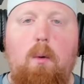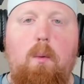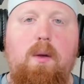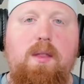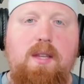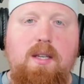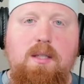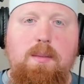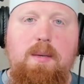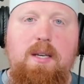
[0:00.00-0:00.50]

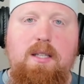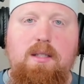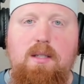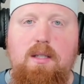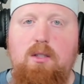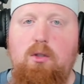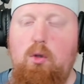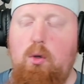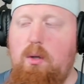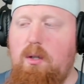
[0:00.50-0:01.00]
What this means
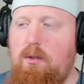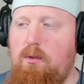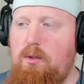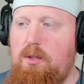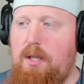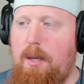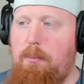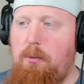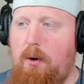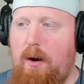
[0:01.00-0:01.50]
is you can
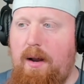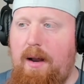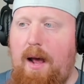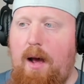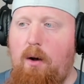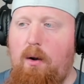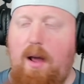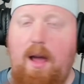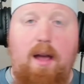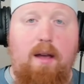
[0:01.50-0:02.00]
separate
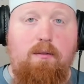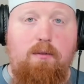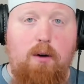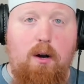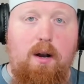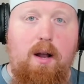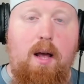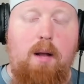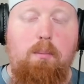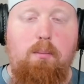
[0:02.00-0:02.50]
out a
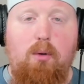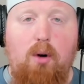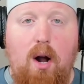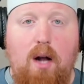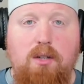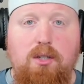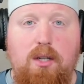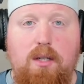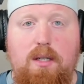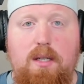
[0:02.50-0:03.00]
front end
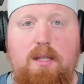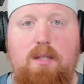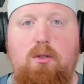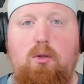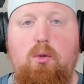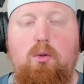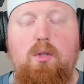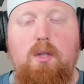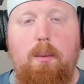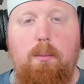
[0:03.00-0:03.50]
project
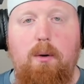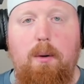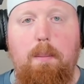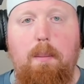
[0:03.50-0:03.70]
into separate